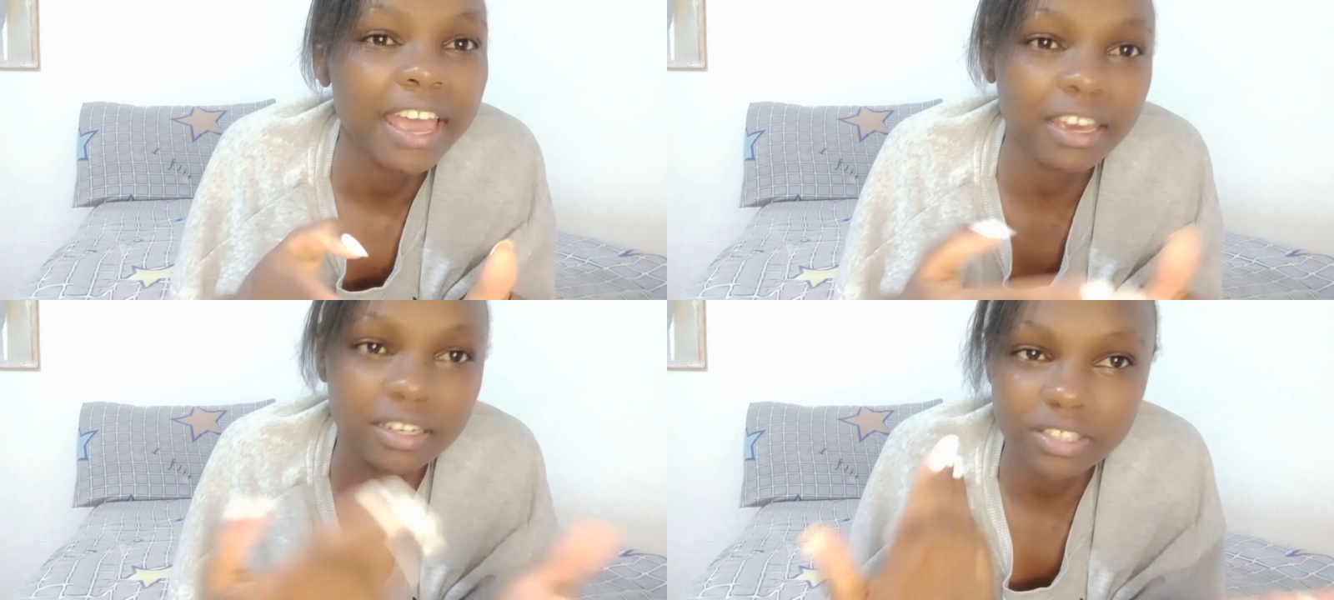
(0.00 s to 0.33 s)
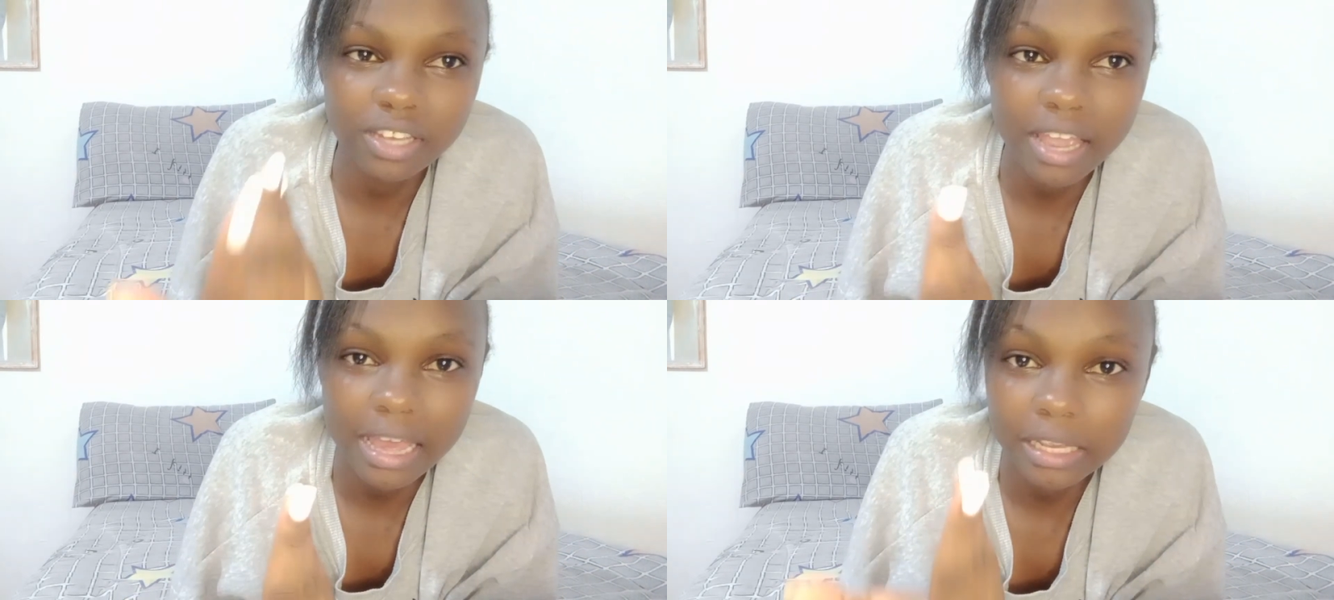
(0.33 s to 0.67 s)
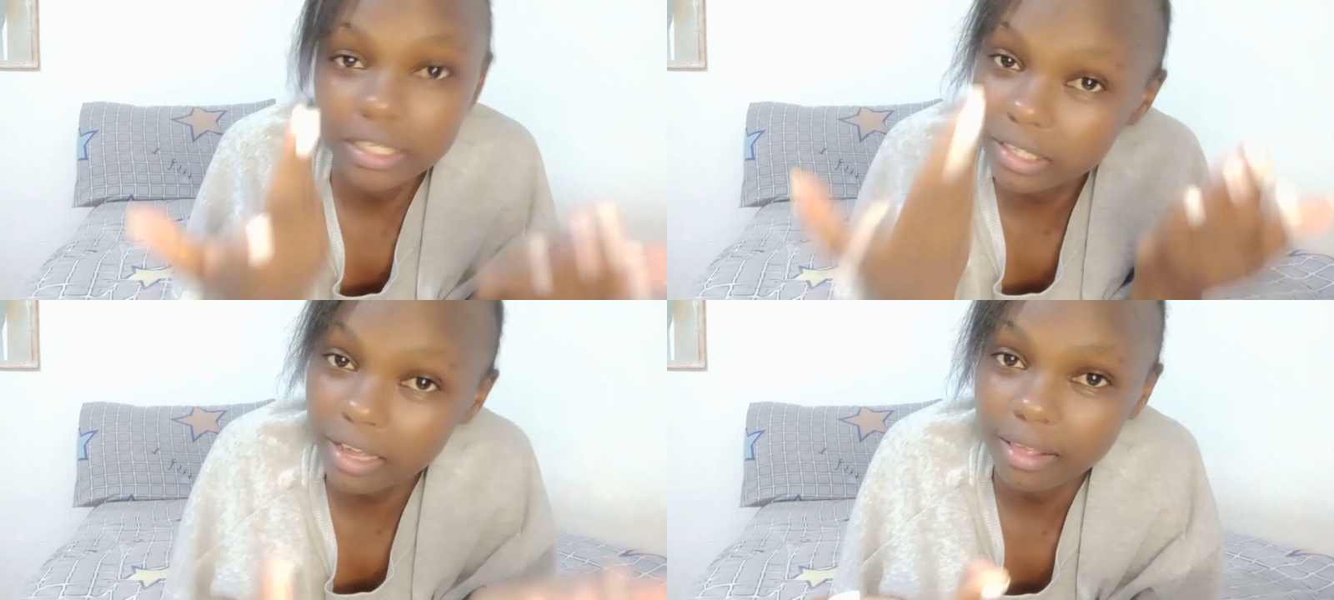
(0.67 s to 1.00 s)
and
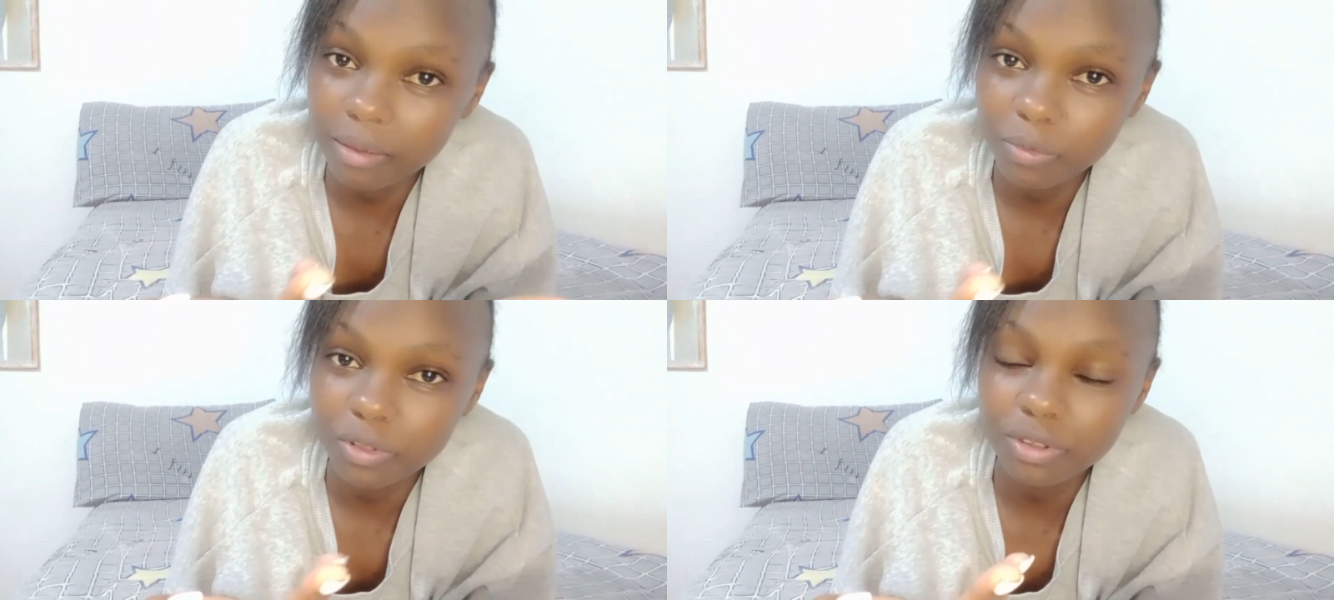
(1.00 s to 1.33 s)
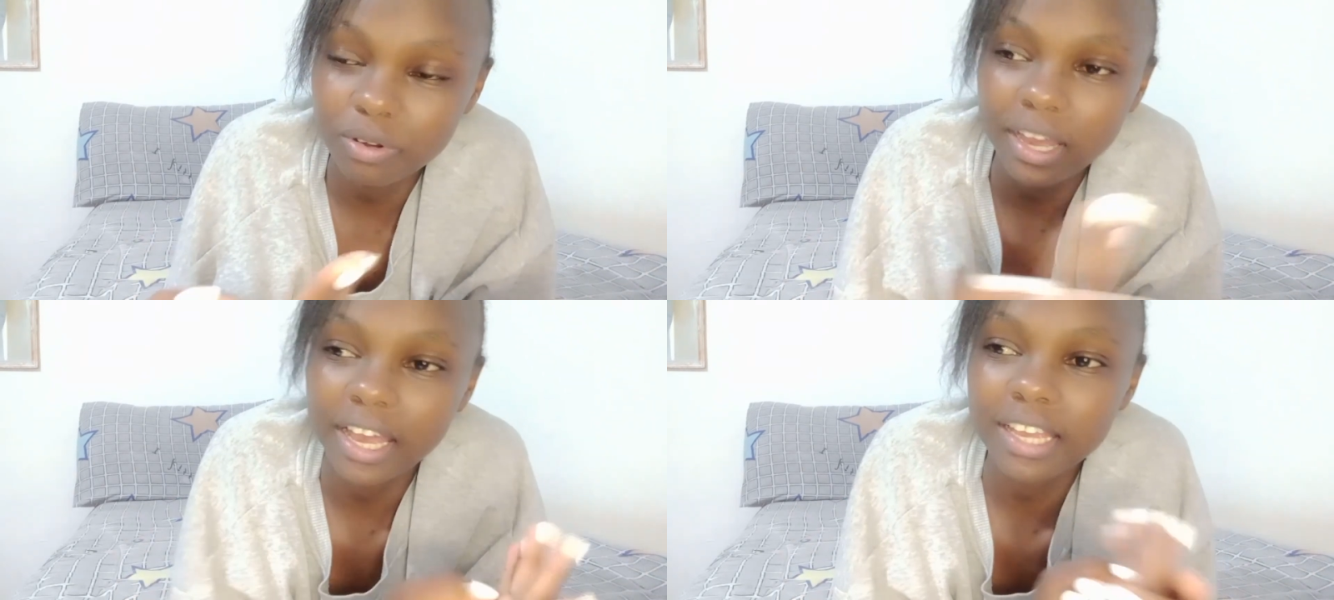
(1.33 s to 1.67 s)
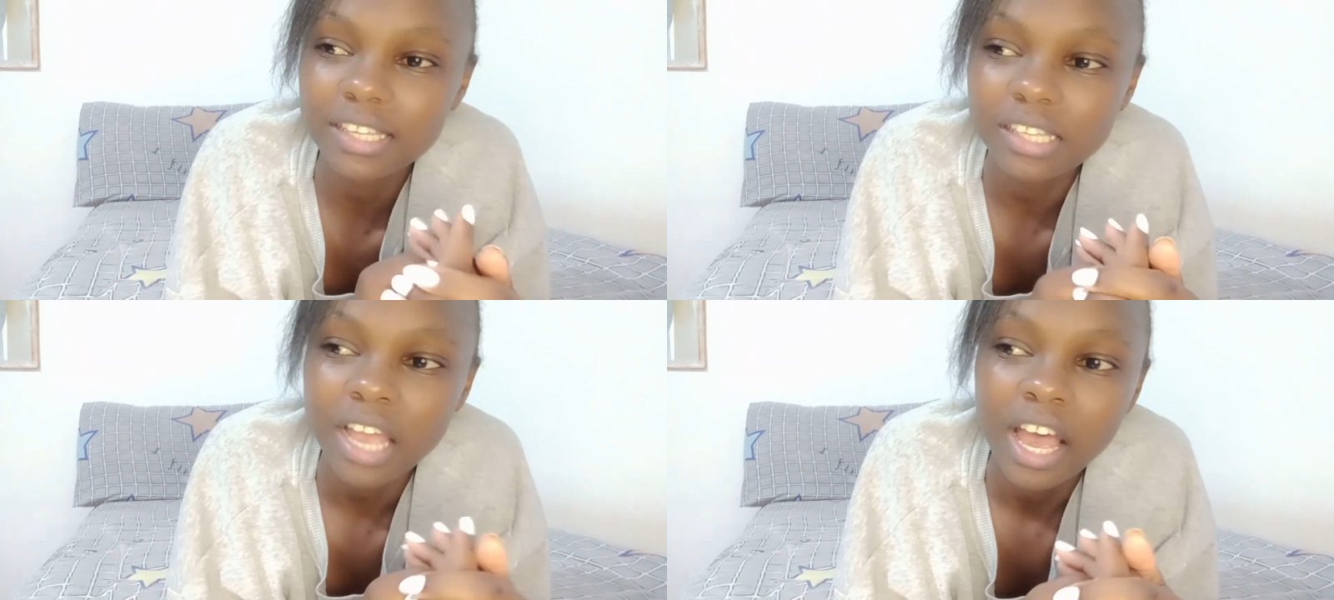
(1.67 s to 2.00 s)
share them with you
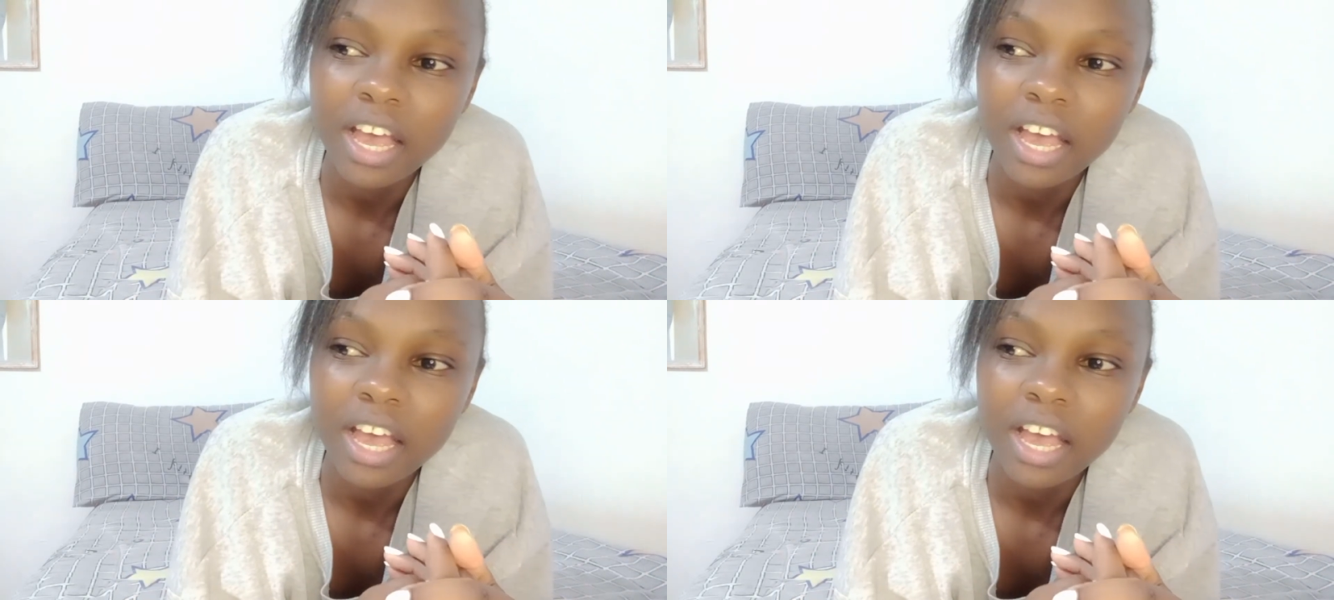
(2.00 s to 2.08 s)
guys.